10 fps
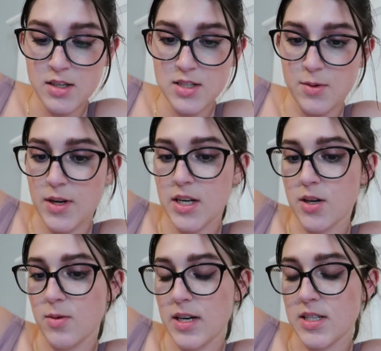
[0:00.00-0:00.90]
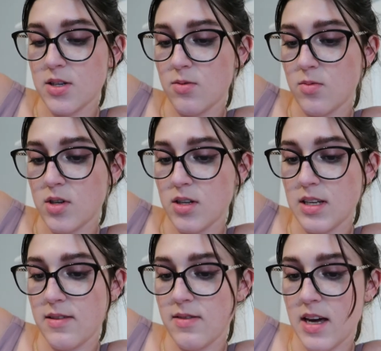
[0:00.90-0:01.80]
So I know I don't wanna
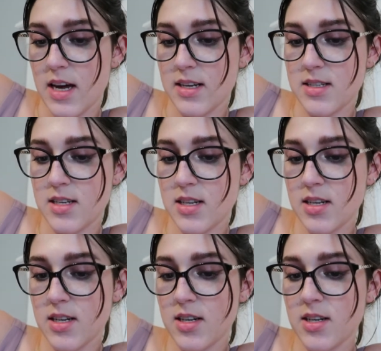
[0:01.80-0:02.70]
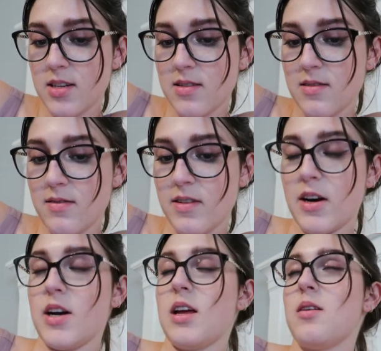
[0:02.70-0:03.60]
leave that.
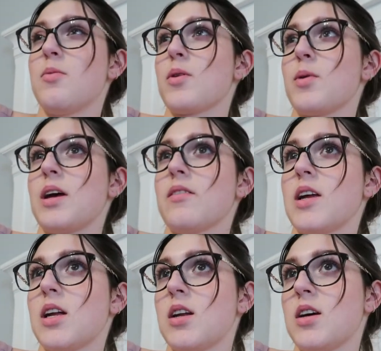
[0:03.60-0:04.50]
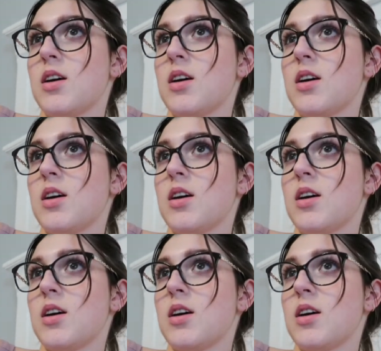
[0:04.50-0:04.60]
Verity, what are we giving it?